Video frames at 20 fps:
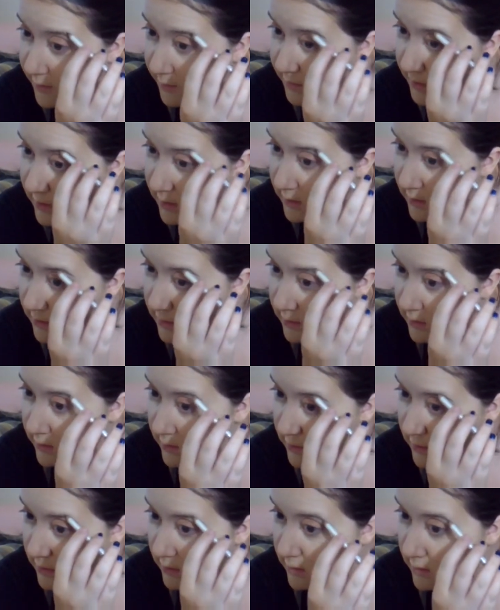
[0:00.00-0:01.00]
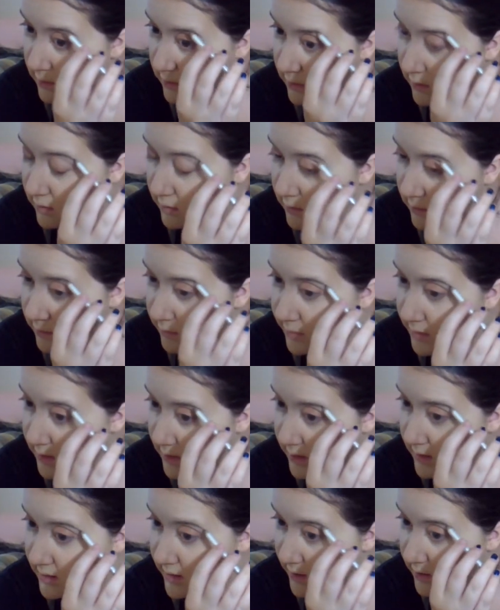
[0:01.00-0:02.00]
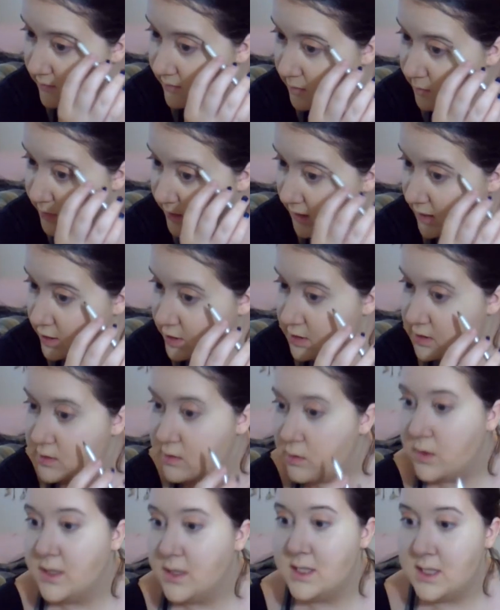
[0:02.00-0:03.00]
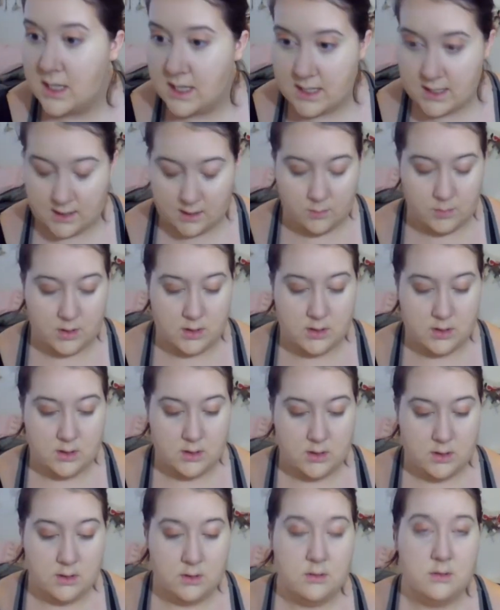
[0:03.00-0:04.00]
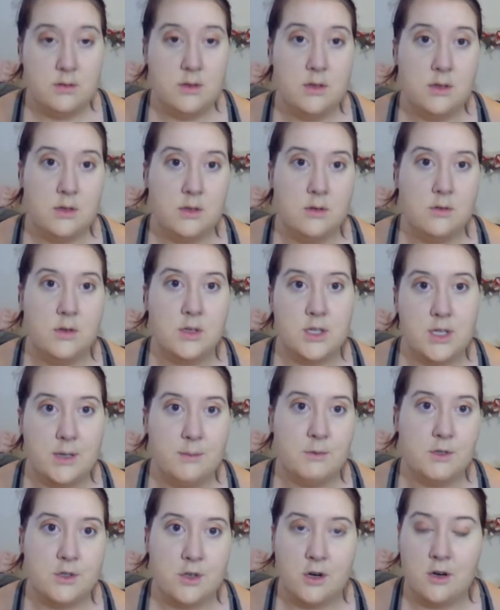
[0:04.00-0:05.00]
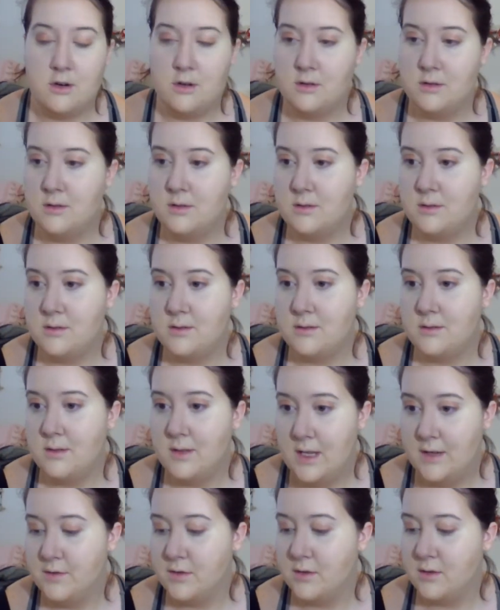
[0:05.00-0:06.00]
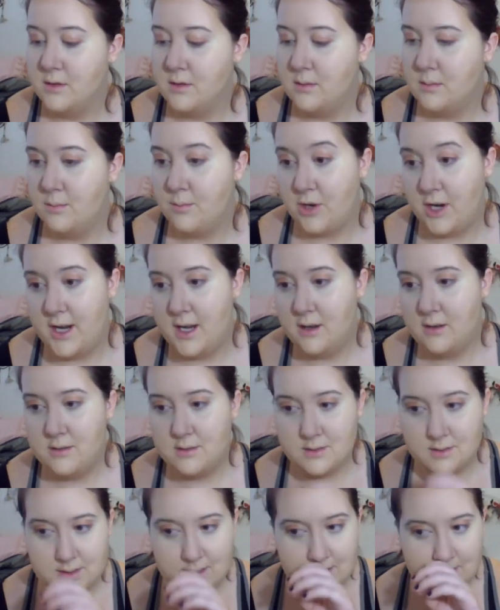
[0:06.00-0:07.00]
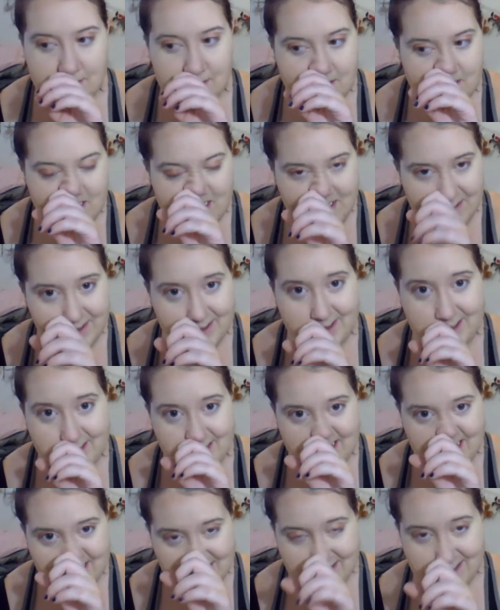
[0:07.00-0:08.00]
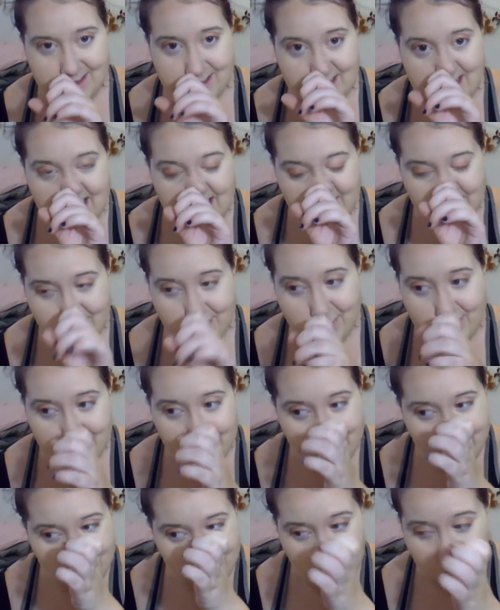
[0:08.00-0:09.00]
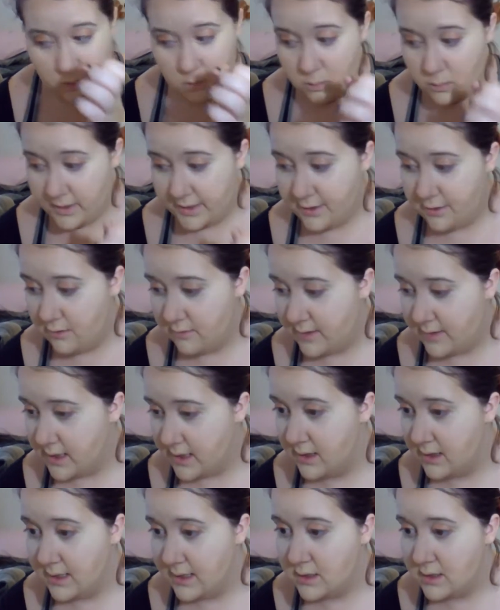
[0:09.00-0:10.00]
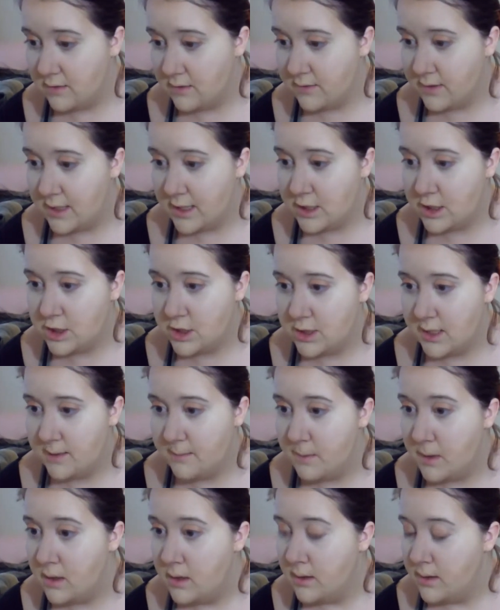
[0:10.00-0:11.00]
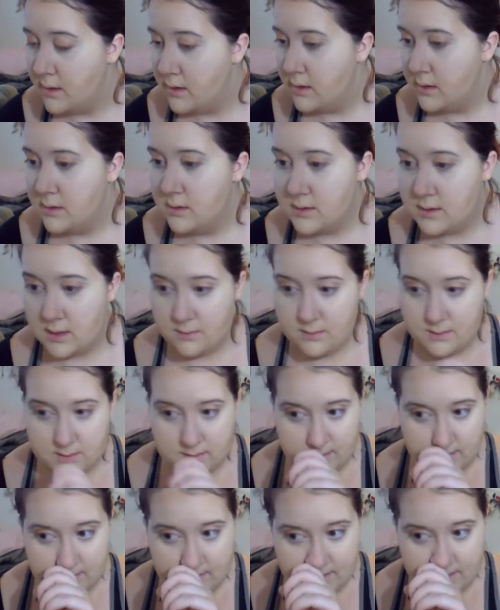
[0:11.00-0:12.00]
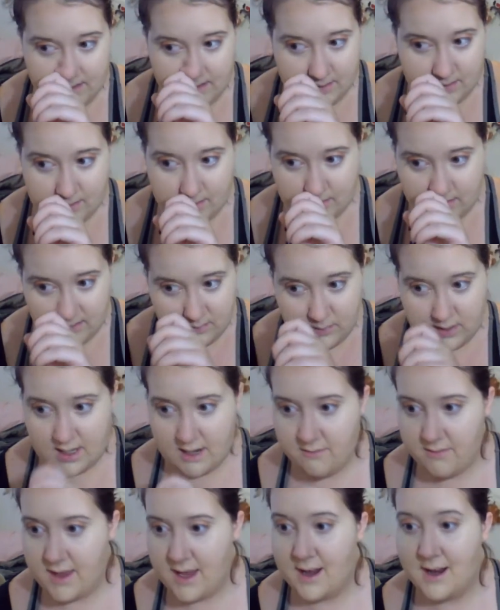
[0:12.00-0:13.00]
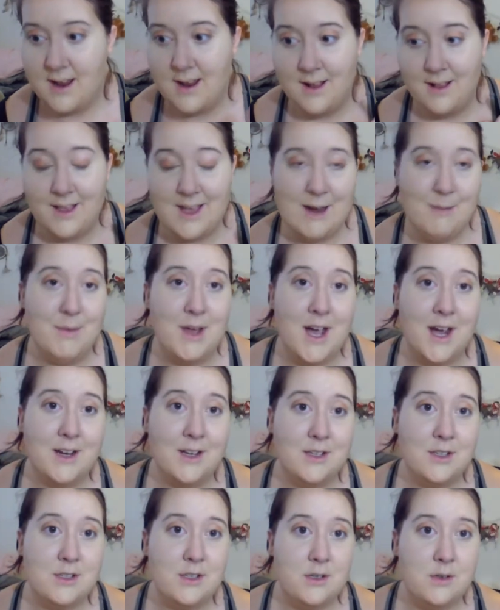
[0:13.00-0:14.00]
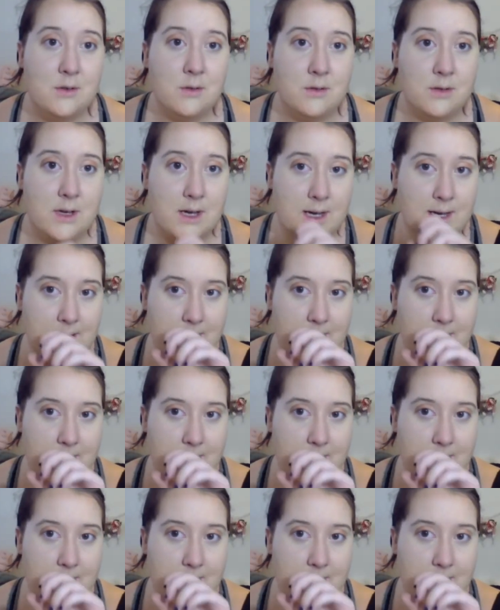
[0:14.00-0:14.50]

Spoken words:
them, because I don't have the patience or the time to do James Charles level brows, because I am way too fucking lazy for that shit. So we have that. I'm not going to do